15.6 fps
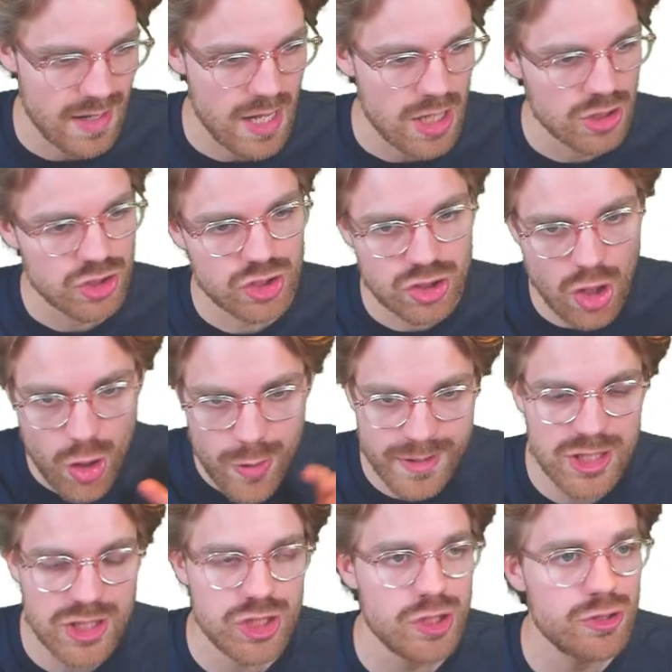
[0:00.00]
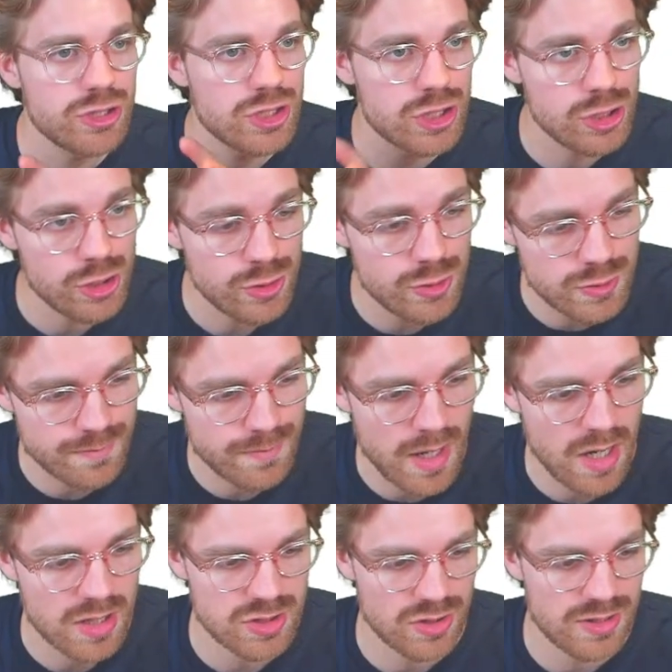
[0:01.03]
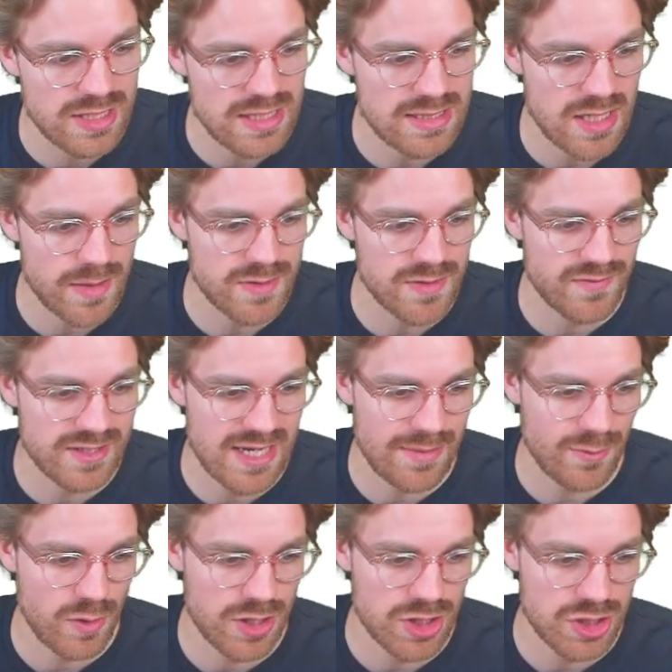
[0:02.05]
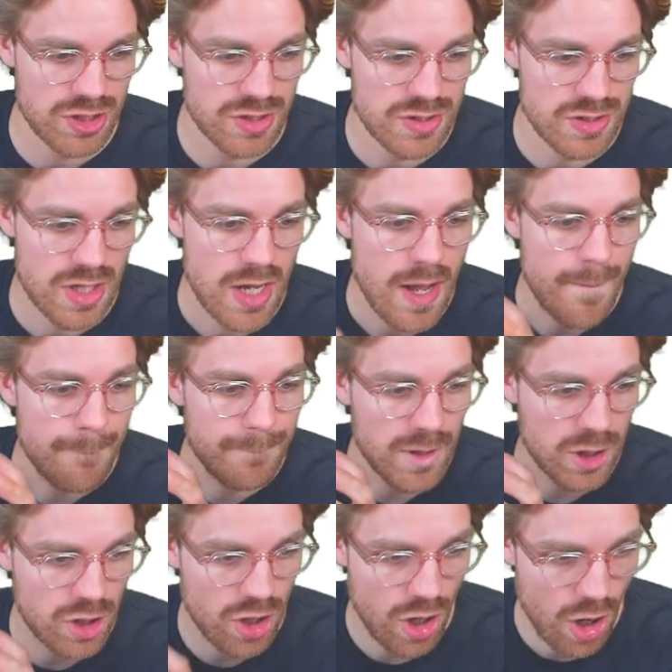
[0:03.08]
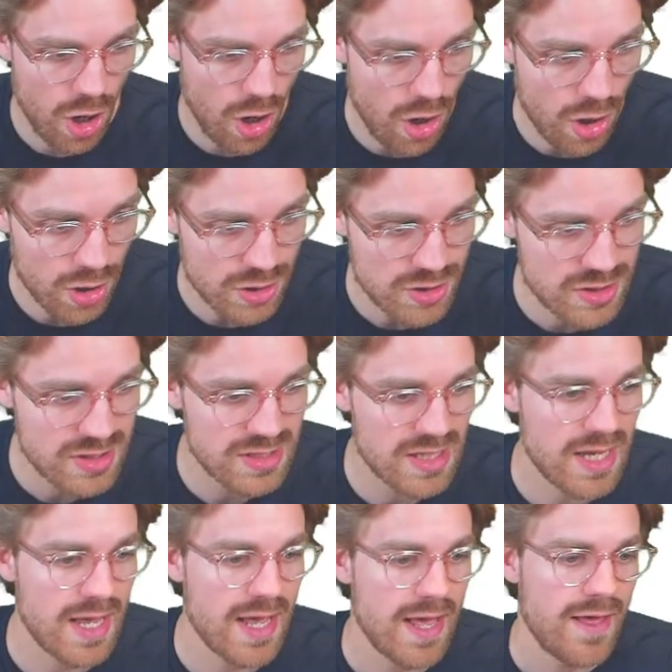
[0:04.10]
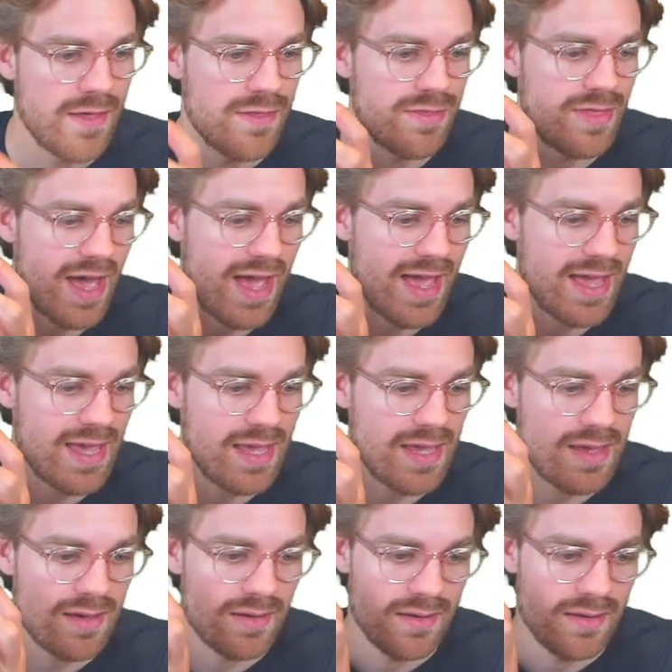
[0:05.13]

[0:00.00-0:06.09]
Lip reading: So many students lose marks on these types of exam questions because they